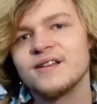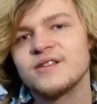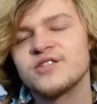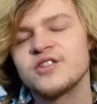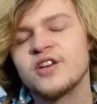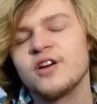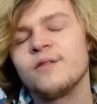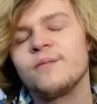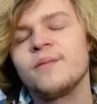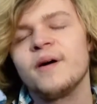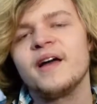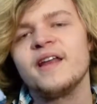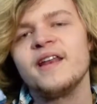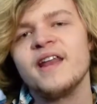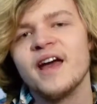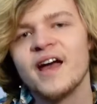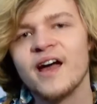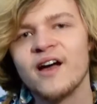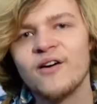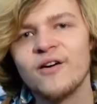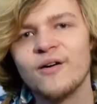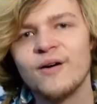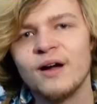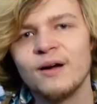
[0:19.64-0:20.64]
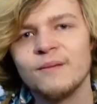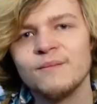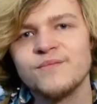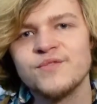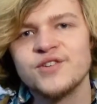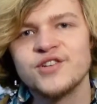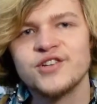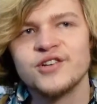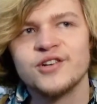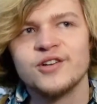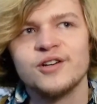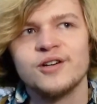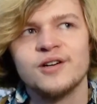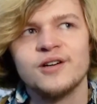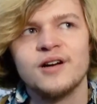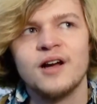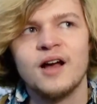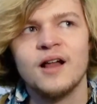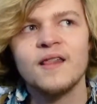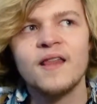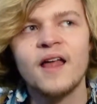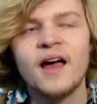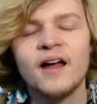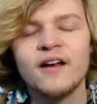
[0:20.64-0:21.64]
So by now, I'm sure
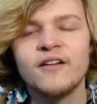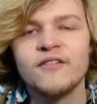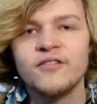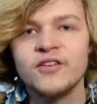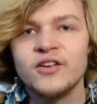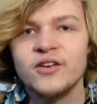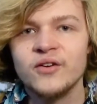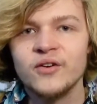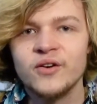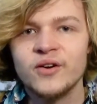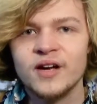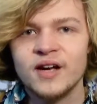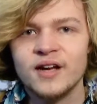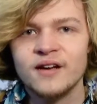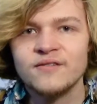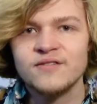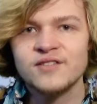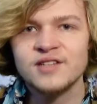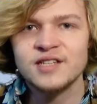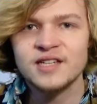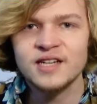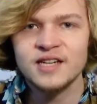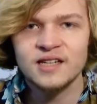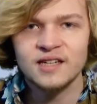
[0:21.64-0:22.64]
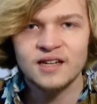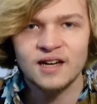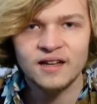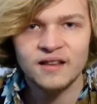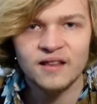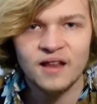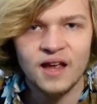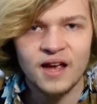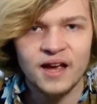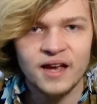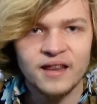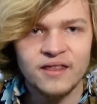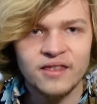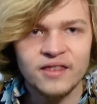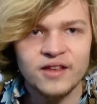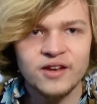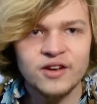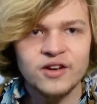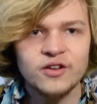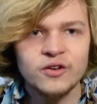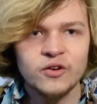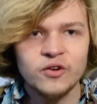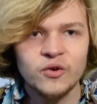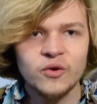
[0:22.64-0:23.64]
a lot of you have seen online the
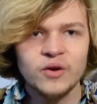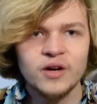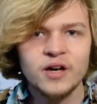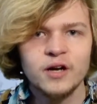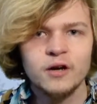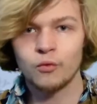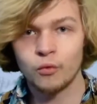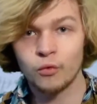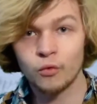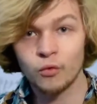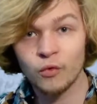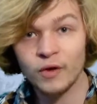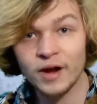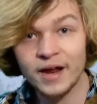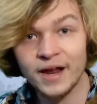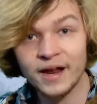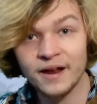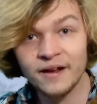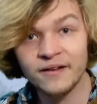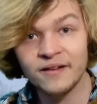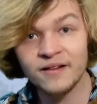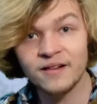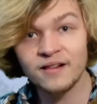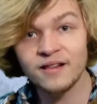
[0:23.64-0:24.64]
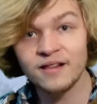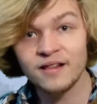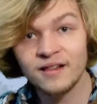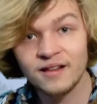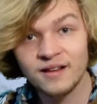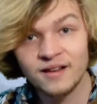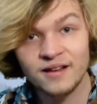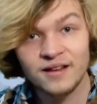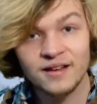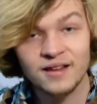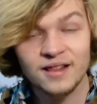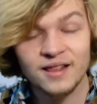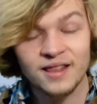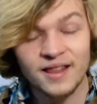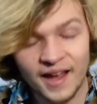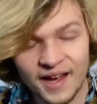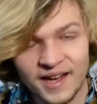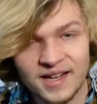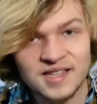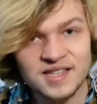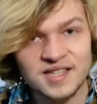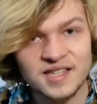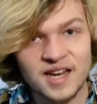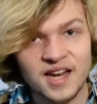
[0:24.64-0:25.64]
new real
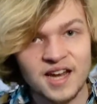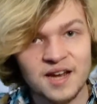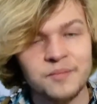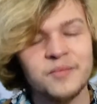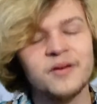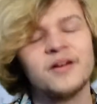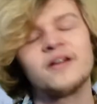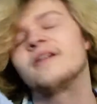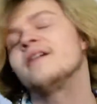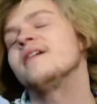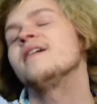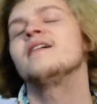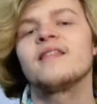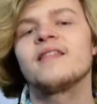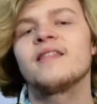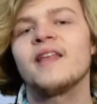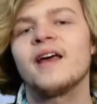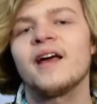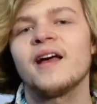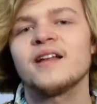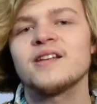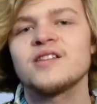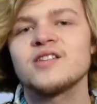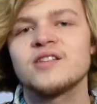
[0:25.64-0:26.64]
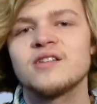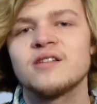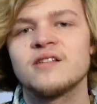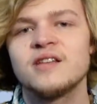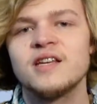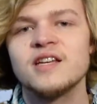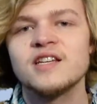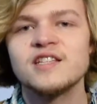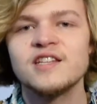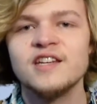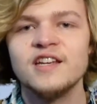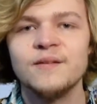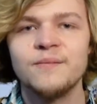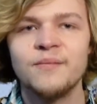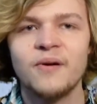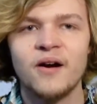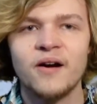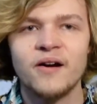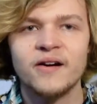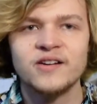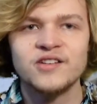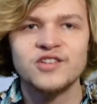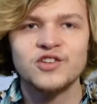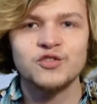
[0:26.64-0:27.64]
lightsaber that Disney
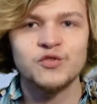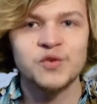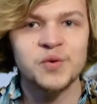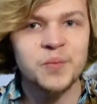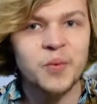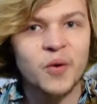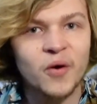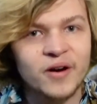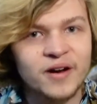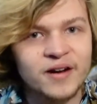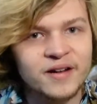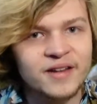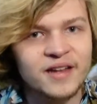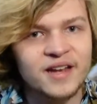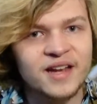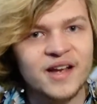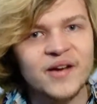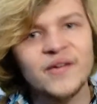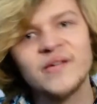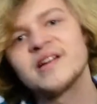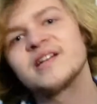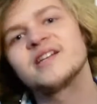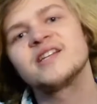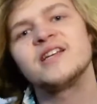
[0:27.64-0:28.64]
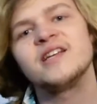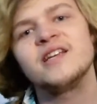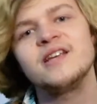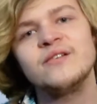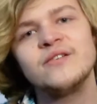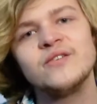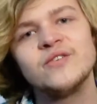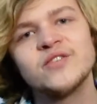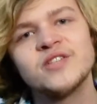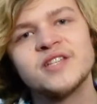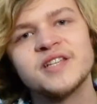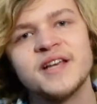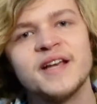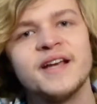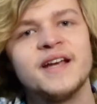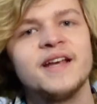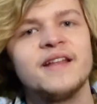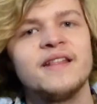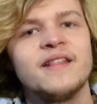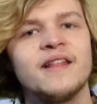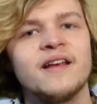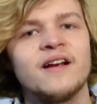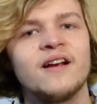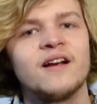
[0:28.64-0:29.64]
Parks is reportedly going to use
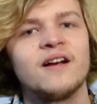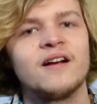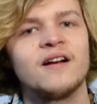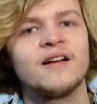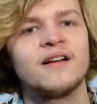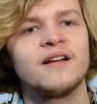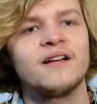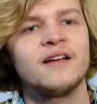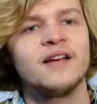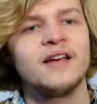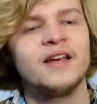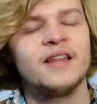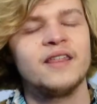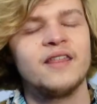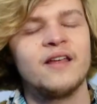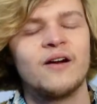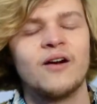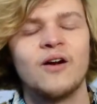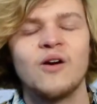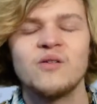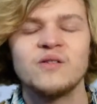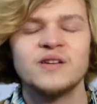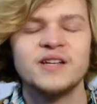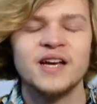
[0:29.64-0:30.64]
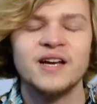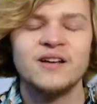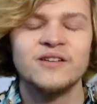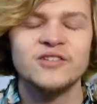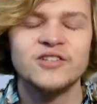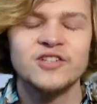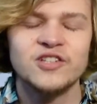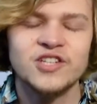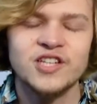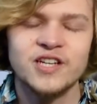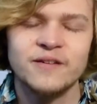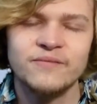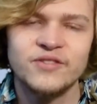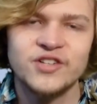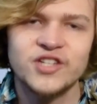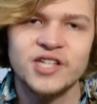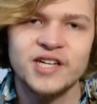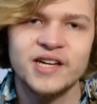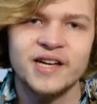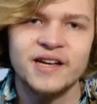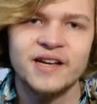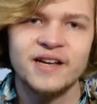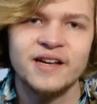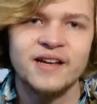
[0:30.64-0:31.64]
in their hotels or some
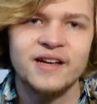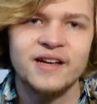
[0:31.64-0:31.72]
shit.